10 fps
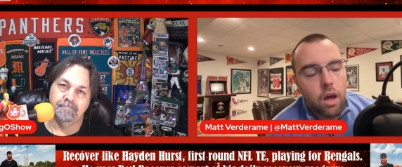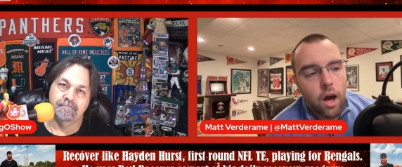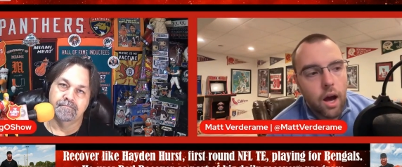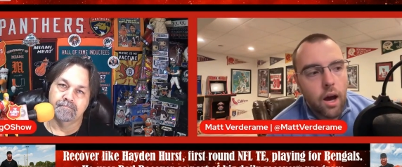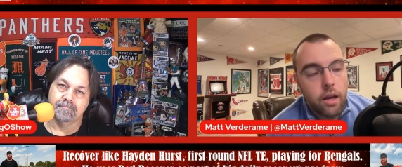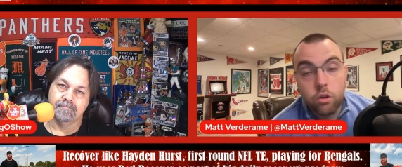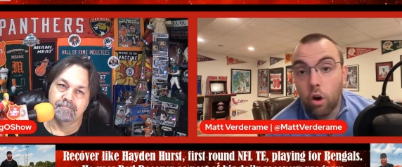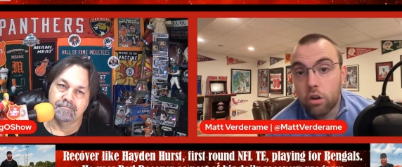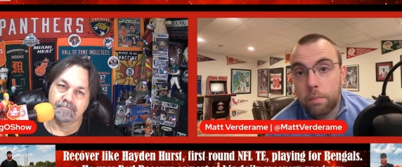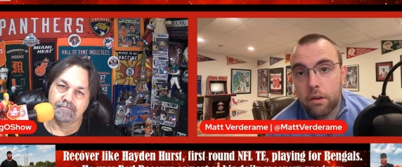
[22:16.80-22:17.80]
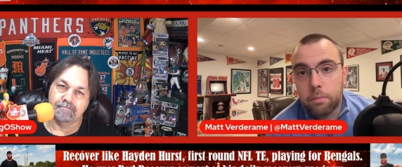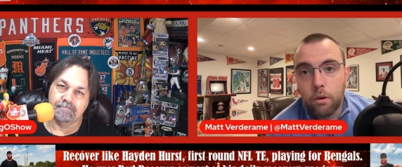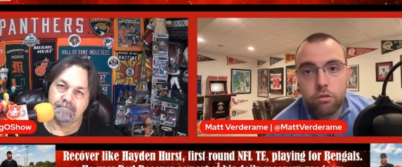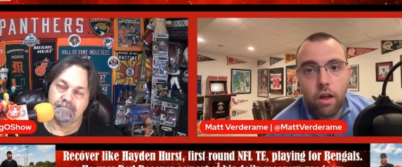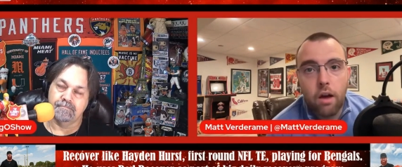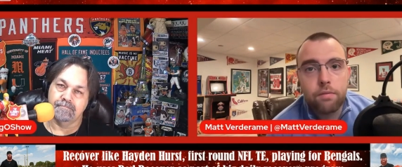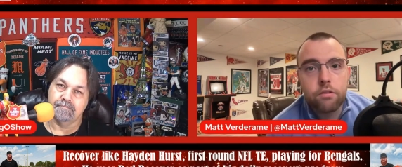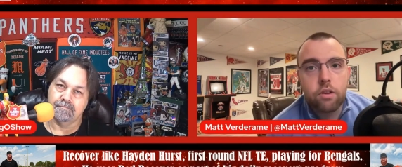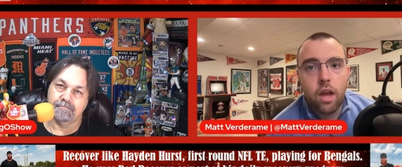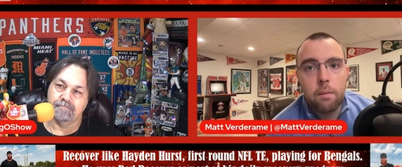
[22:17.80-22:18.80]
Speaker 1: He talked about the Bills-Dolphins
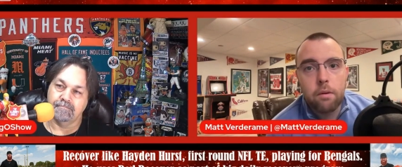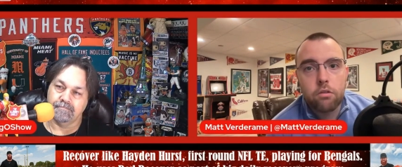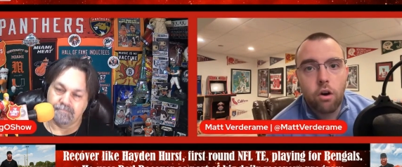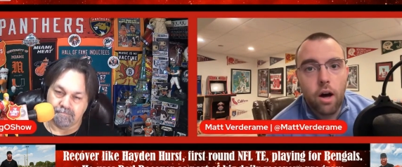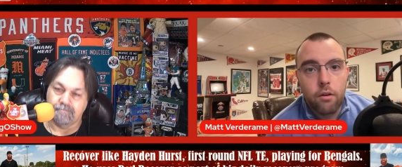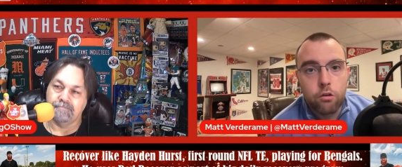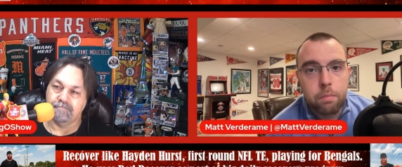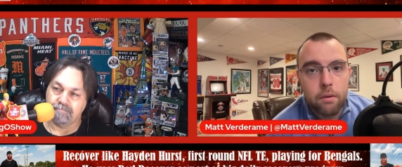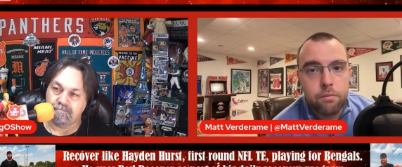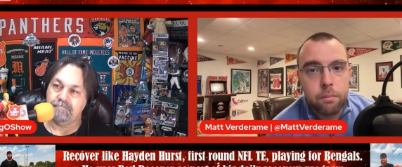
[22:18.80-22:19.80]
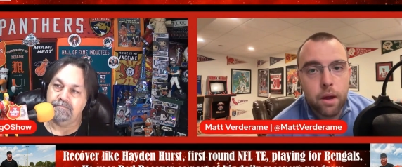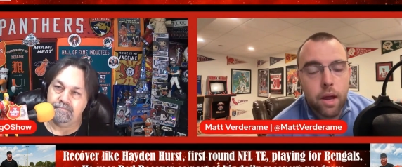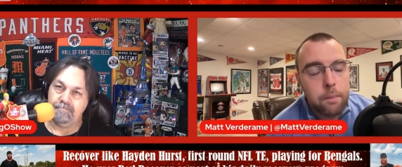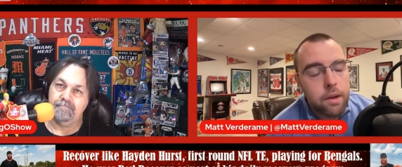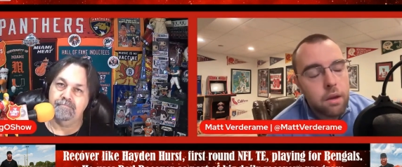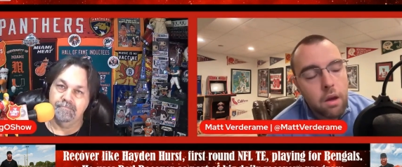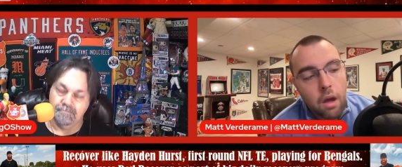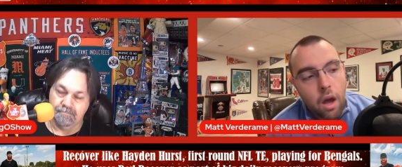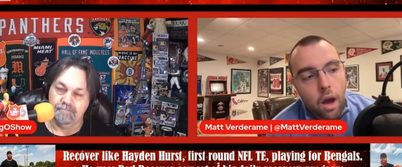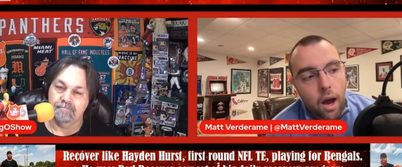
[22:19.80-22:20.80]
game. Has a lot of respect for Miami.
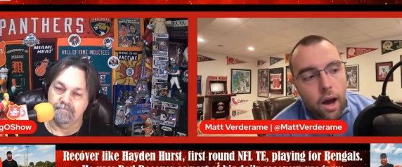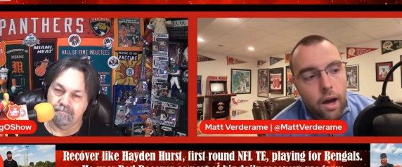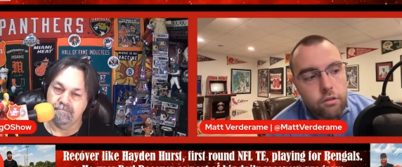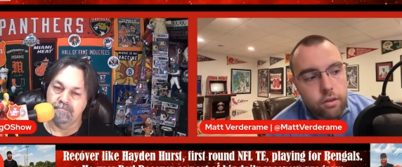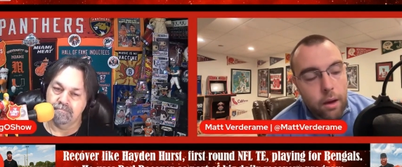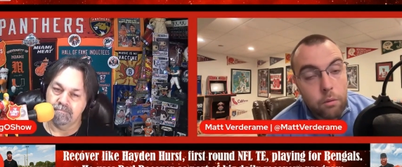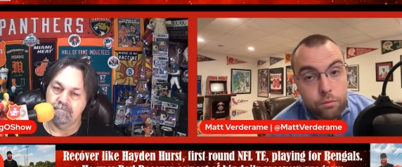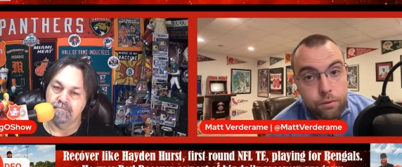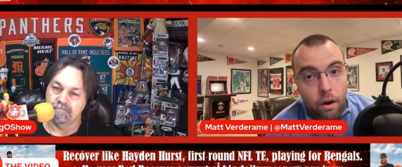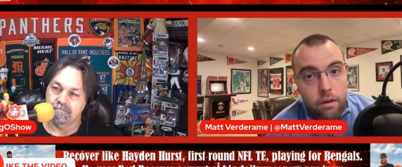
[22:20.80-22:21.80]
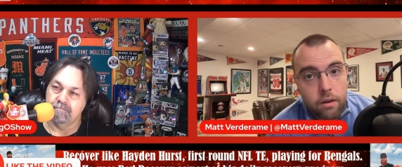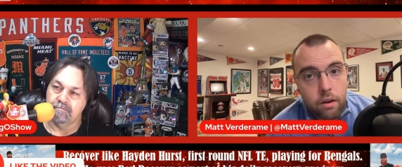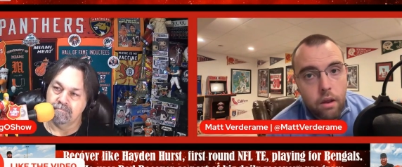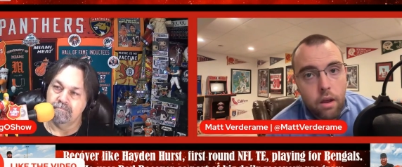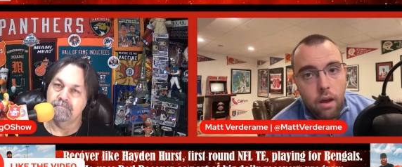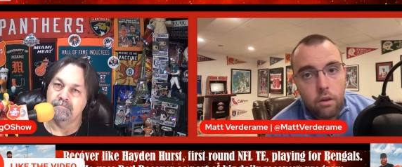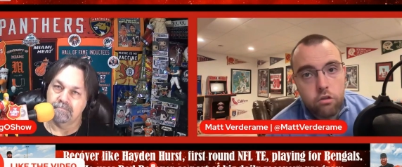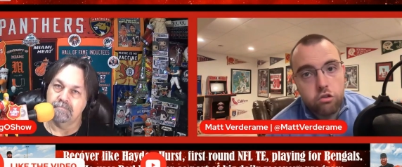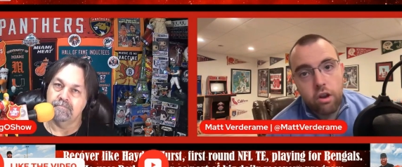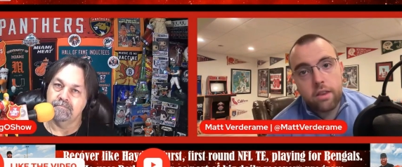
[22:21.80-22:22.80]
So that was fun. So
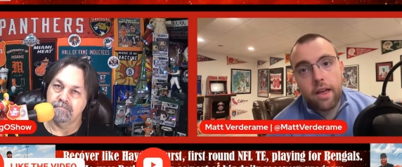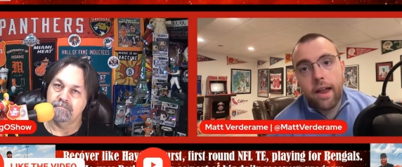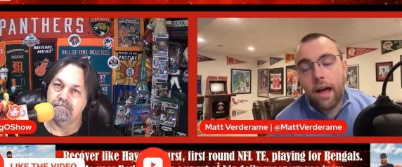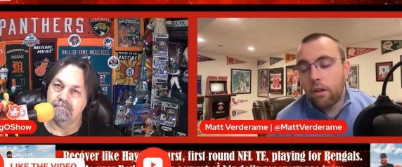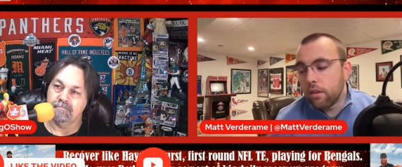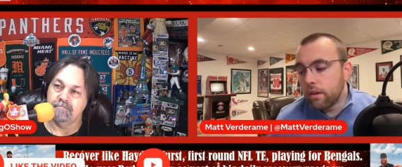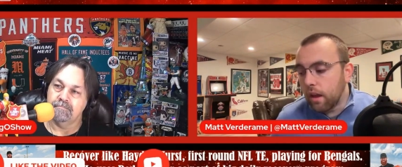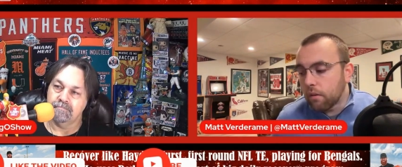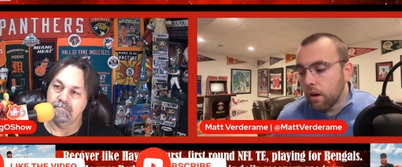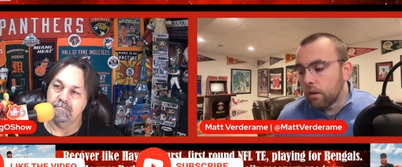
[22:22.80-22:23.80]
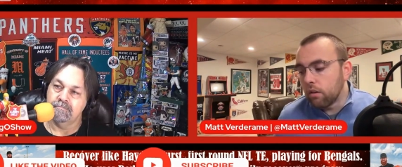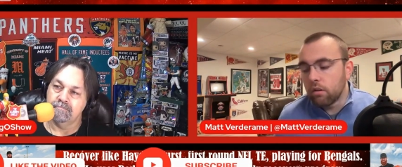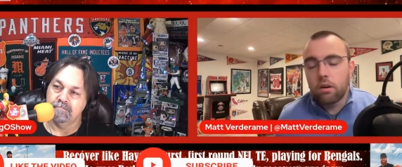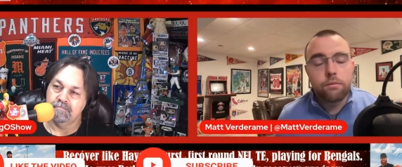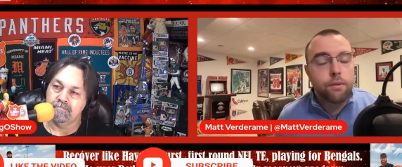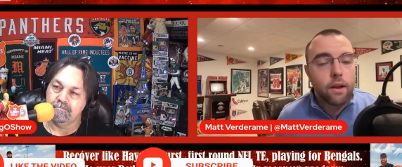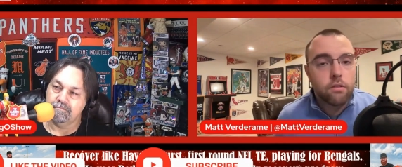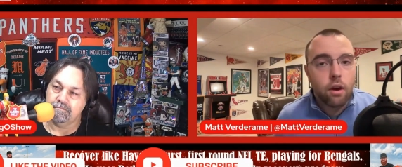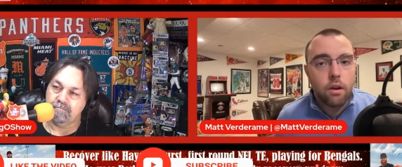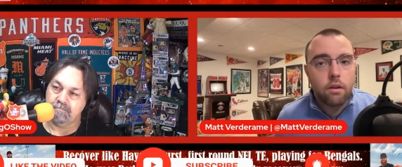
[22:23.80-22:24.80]
check that out. And then, yeah, on
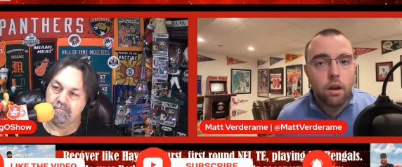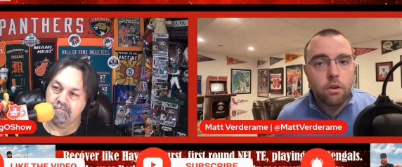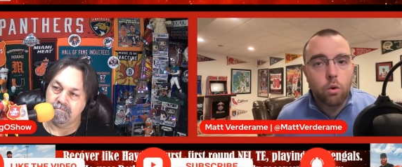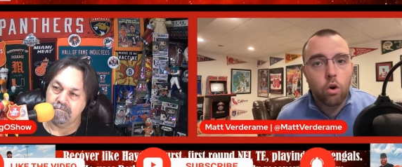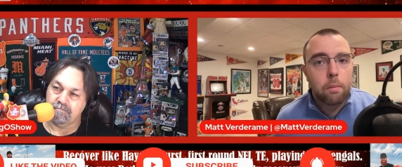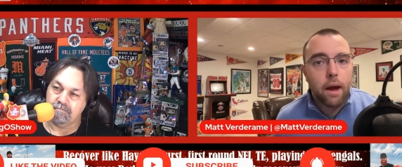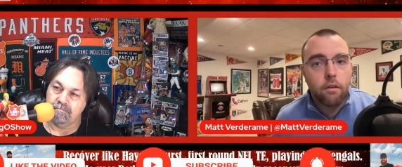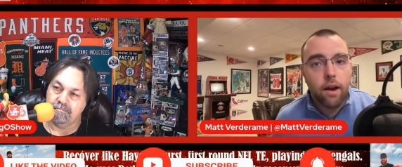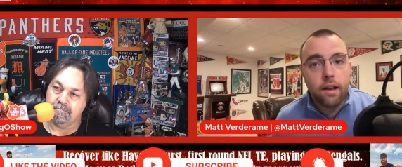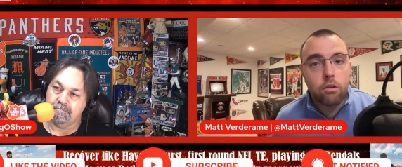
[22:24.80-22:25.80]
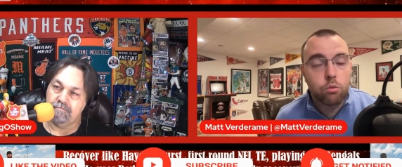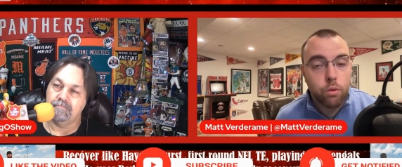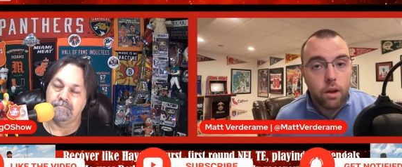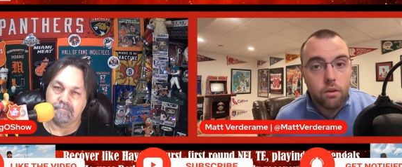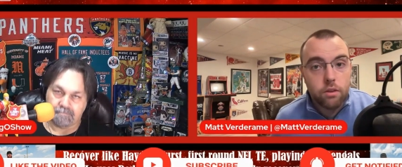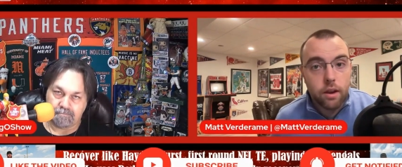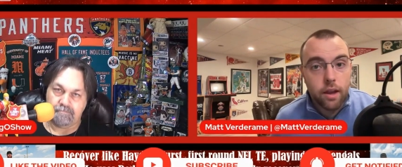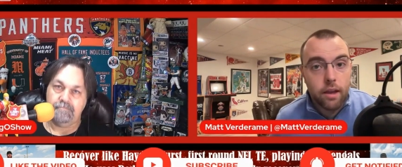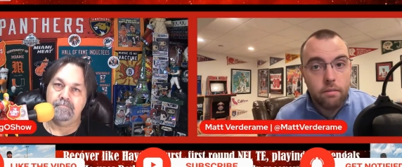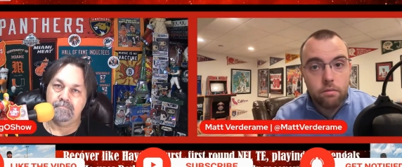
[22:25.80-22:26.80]
FanSided, got quarterback rankings went out
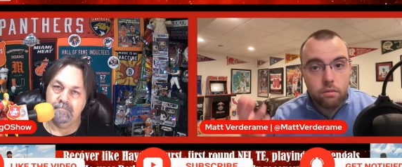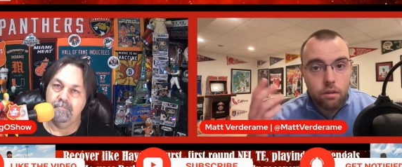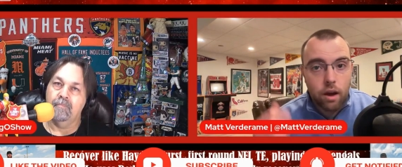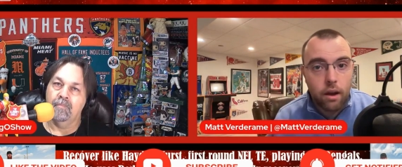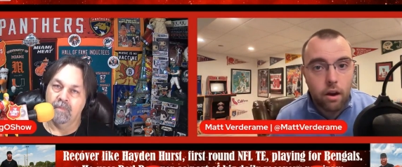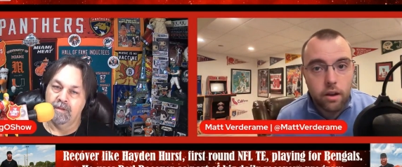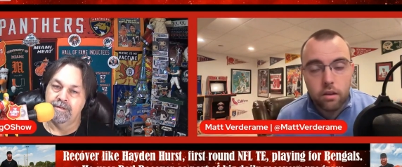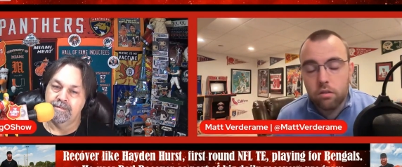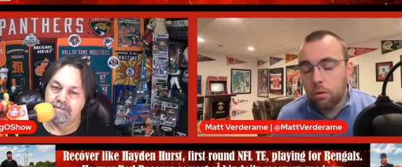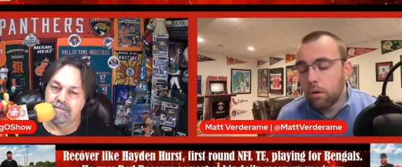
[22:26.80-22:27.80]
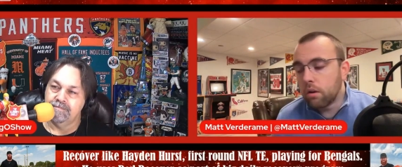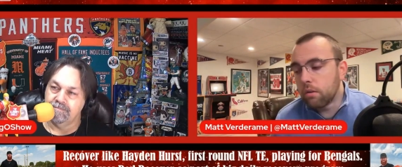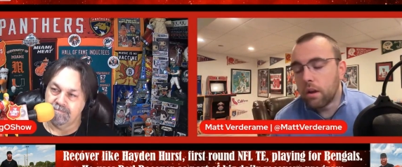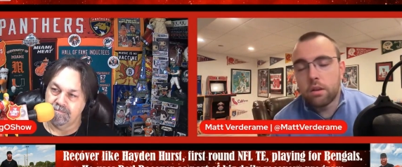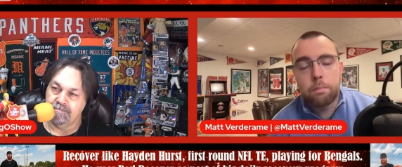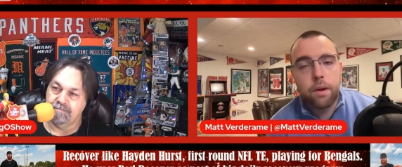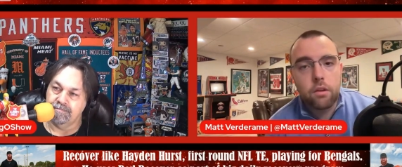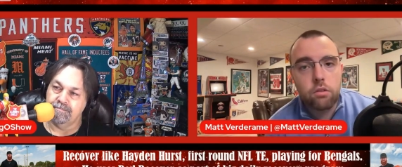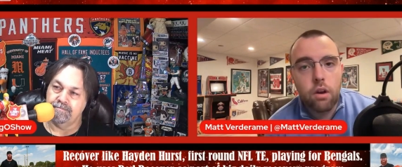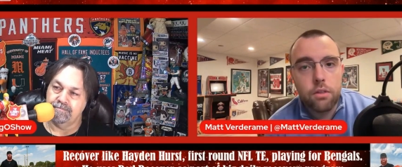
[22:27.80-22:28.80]
today, highlighting Tua. We got the picks
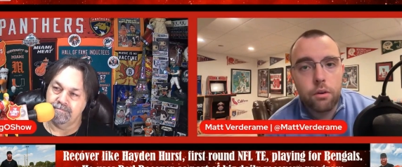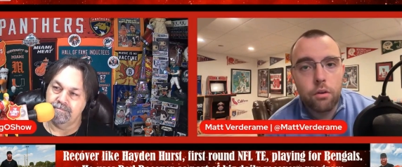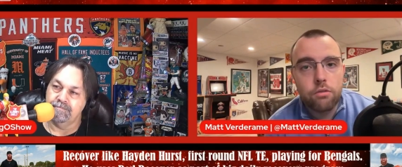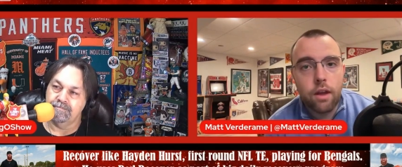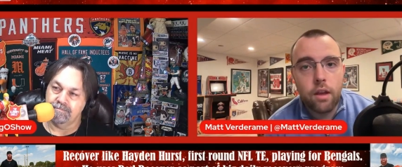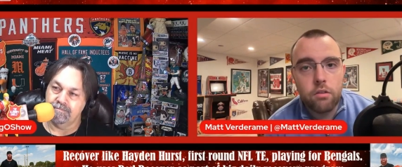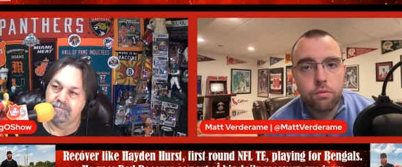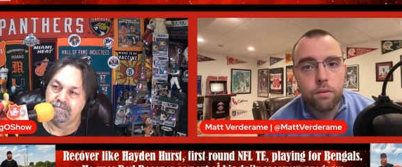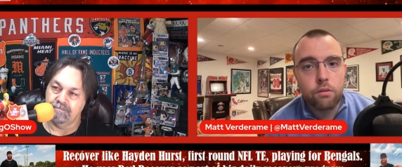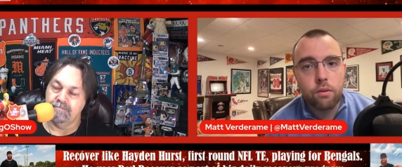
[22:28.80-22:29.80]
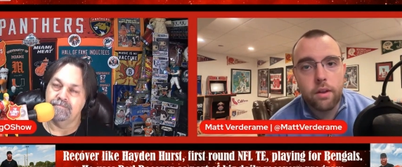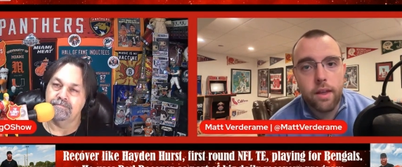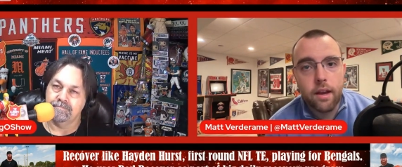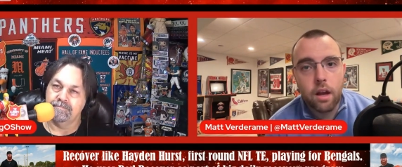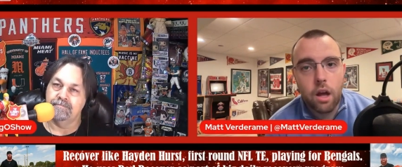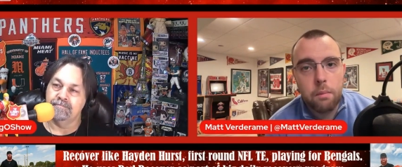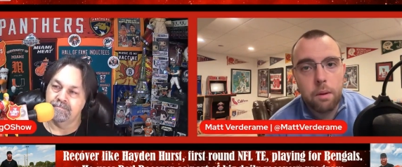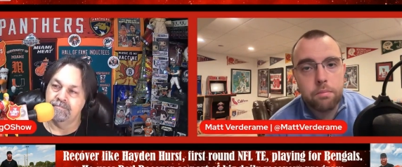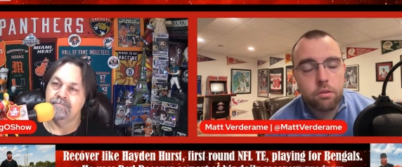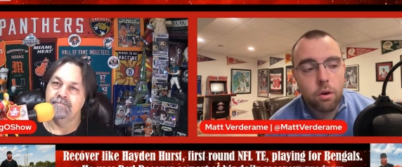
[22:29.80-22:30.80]
on Thursday. Just finished writing that column up.
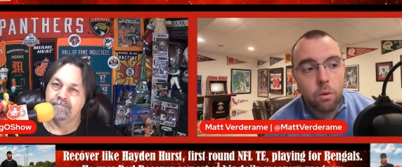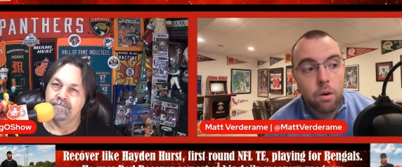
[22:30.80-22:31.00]
So